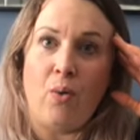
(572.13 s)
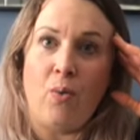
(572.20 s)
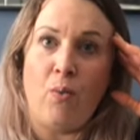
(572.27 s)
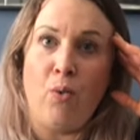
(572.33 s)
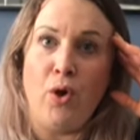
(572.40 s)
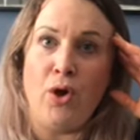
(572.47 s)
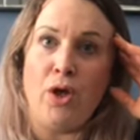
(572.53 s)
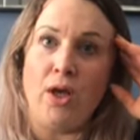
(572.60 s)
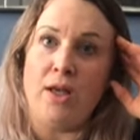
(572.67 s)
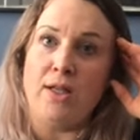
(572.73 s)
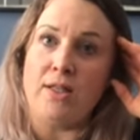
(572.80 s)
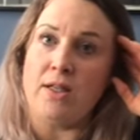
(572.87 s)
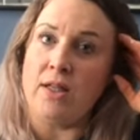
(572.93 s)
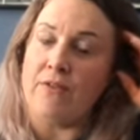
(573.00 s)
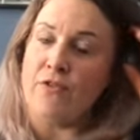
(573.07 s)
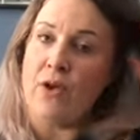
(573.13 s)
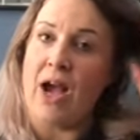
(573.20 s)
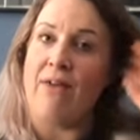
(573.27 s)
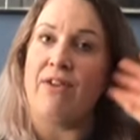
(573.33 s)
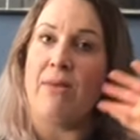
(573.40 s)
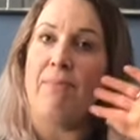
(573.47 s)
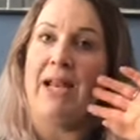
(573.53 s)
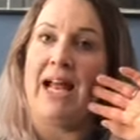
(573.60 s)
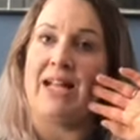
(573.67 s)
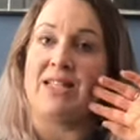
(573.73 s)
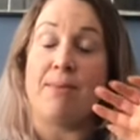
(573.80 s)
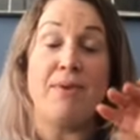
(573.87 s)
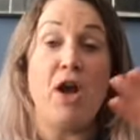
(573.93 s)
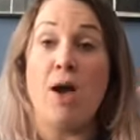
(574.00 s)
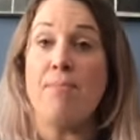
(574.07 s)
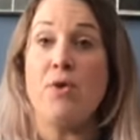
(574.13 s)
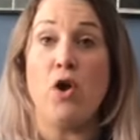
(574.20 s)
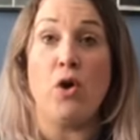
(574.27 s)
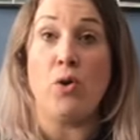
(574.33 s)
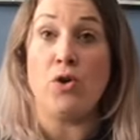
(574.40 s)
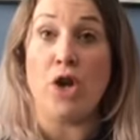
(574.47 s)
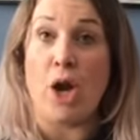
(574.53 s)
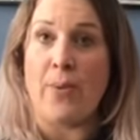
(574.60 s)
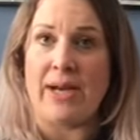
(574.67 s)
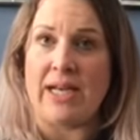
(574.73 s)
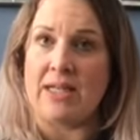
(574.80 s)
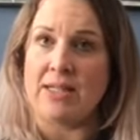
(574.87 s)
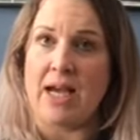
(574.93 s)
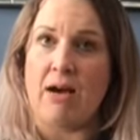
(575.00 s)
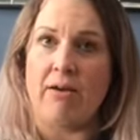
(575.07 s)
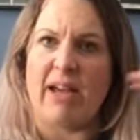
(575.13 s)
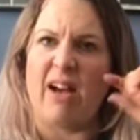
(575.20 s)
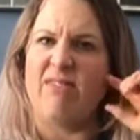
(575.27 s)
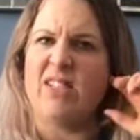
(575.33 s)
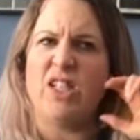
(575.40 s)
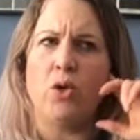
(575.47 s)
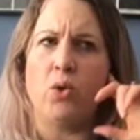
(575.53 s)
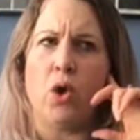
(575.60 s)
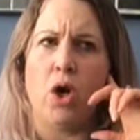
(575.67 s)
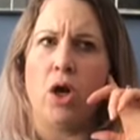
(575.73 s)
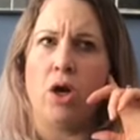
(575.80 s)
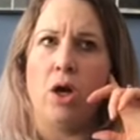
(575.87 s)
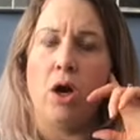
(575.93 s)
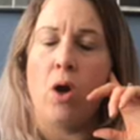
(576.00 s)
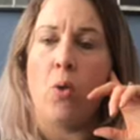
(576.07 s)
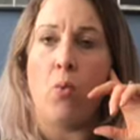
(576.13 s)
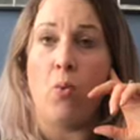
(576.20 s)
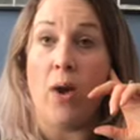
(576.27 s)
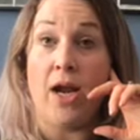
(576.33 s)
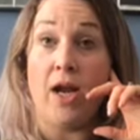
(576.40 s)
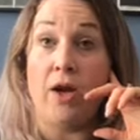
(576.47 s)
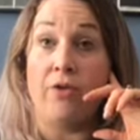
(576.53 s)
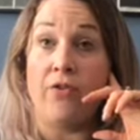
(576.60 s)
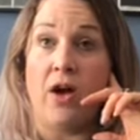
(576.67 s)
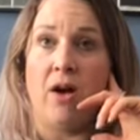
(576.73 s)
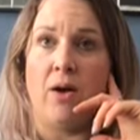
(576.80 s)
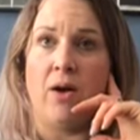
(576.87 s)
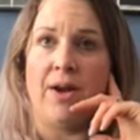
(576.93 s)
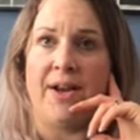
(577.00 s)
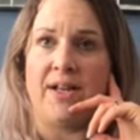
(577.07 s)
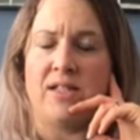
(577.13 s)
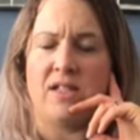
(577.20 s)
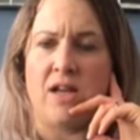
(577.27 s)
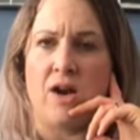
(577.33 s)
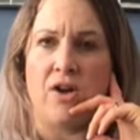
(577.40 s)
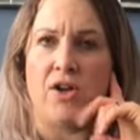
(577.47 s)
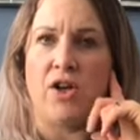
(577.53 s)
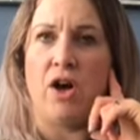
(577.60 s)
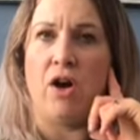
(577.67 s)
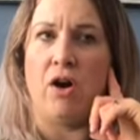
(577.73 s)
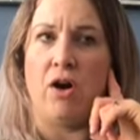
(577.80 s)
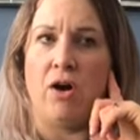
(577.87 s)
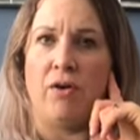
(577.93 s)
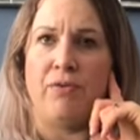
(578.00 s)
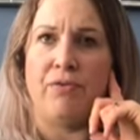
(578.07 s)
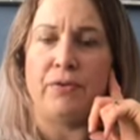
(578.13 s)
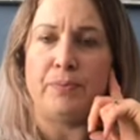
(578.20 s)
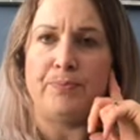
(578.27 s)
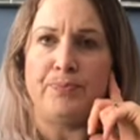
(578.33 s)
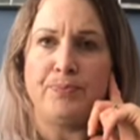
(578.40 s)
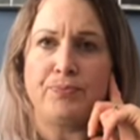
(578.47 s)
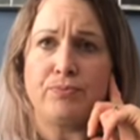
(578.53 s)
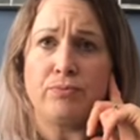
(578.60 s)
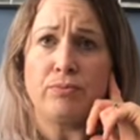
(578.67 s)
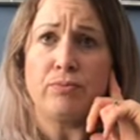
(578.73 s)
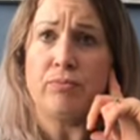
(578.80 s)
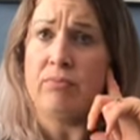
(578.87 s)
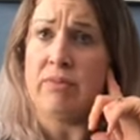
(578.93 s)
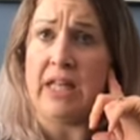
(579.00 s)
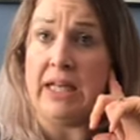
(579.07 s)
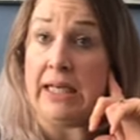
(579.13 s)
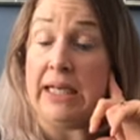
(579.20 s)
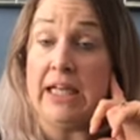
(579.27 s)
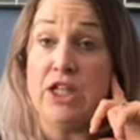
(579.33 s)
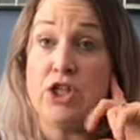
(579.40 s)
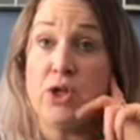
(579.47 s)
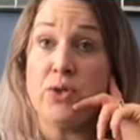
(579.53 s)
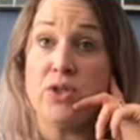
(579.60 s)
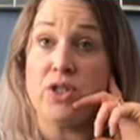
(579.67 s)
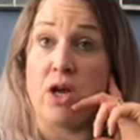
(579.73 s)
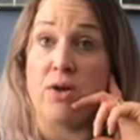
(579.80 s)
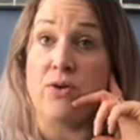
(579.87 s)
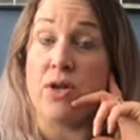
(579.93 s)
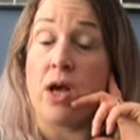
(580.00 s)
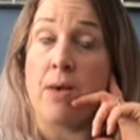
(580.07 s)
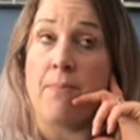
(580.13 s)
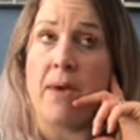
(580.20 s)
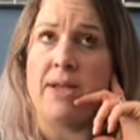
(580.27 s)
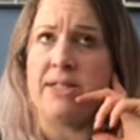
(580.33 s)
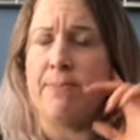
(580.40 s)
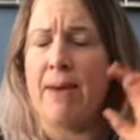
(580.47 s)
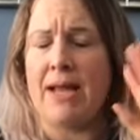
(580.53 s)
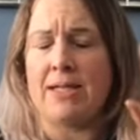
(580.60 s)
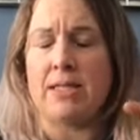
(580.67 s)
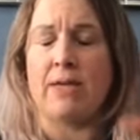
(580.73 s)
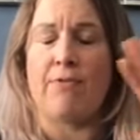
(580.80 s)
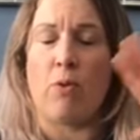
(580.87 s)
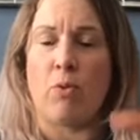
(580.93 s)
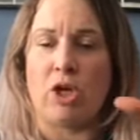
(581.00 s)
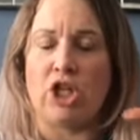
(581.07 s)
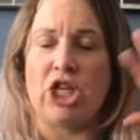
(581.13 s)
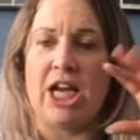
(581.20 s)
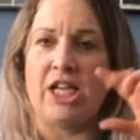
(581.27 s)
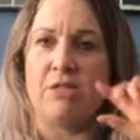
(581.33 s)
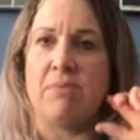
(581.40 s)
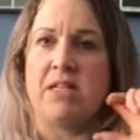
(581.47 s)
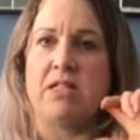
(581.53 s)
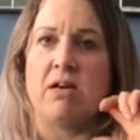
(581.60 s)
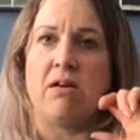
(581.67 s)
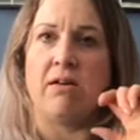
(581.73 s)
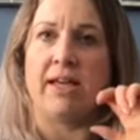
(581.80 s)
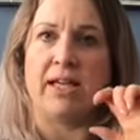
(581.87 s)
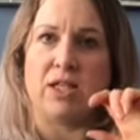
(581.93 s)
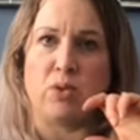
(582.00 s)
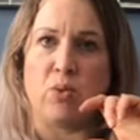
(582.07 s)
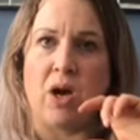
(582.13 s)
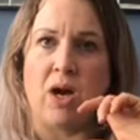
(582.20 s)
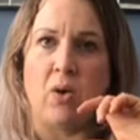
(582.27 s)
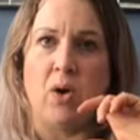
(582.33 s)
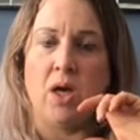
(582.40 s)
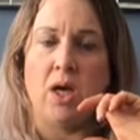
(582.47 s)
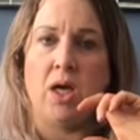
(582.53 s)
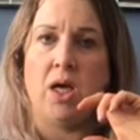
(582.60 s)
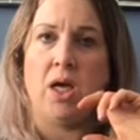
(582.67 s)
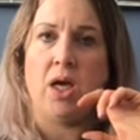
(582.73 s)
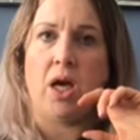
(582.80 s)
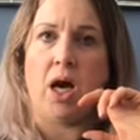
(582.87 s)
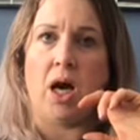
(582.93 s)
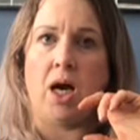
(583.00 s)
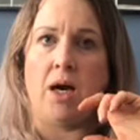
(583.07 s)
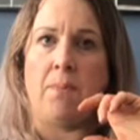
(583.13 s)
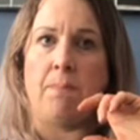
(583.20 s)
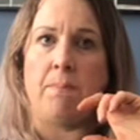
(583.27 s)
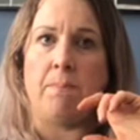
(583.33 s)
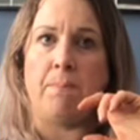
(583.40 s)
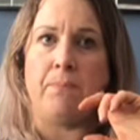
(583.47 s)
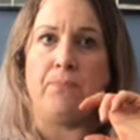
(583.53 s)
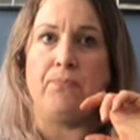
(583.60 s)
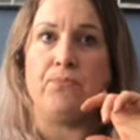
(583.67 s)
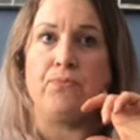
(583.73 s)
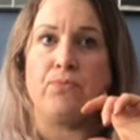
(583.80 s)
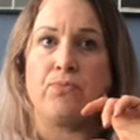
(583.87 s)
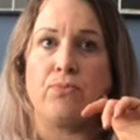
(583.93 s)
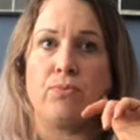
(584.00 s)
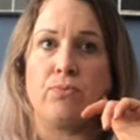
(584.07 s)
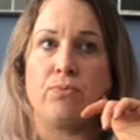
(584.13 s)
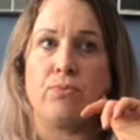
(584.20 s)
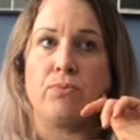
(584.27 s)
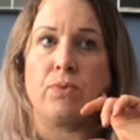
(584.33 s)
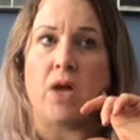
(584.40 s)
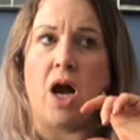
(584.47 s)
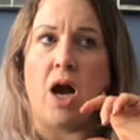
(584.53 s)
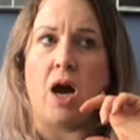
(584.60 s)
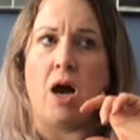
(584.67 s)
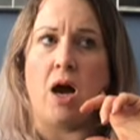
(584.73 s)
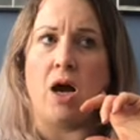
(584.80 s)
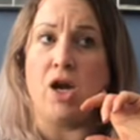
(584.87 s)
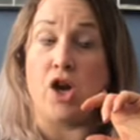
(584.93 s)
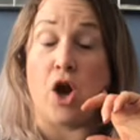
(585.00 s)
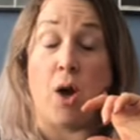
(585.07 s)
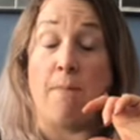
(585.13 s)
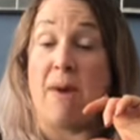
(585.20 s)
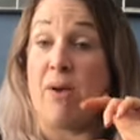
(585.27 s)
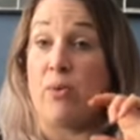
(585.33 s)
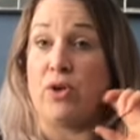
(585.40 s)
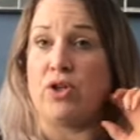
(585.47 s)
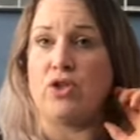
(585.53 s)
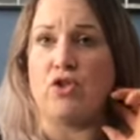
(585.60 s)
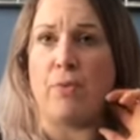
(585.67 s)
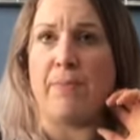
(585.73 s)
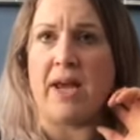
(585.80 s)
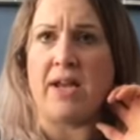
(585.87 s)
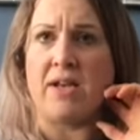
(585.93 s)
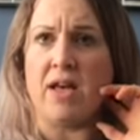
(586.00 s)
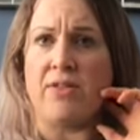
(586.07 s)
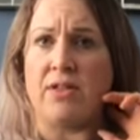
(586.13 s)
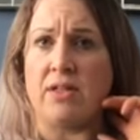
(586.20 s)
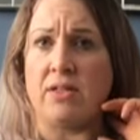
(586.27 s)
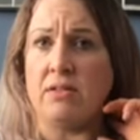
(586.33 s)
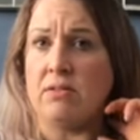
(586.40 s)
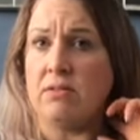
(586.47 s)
what, if you have any plans. I mean, I'm not nowhere near target. I've still got well over a stone and a half. Nearly 2 stone, and depending if I want to change my target as well. You know, I might want to drop it another